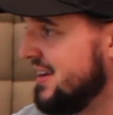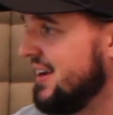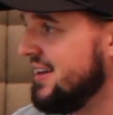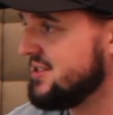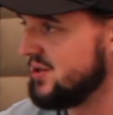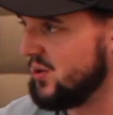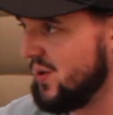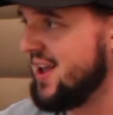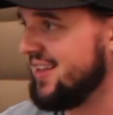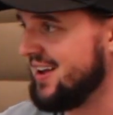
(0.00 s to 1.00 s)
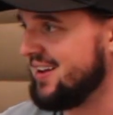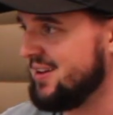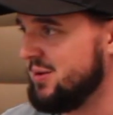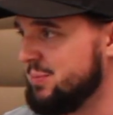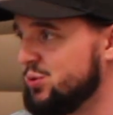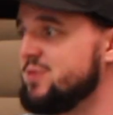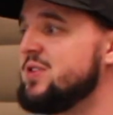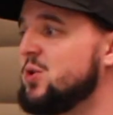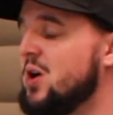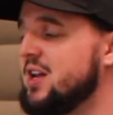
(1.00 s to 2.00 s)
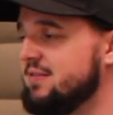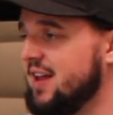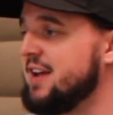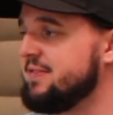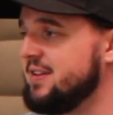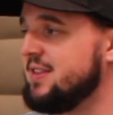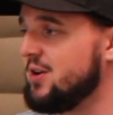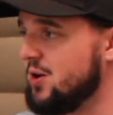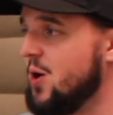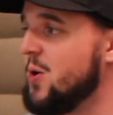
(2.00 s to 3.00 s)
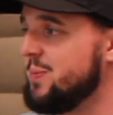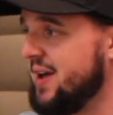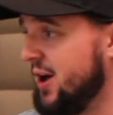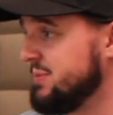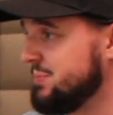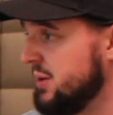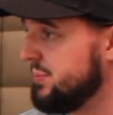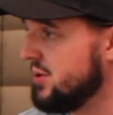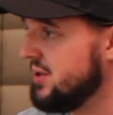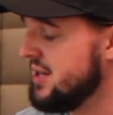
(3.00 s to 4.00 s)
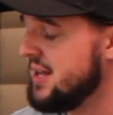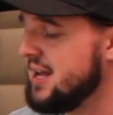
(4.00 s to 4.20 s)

Yeah. And so in a way, improving the quality of life in their home helps people.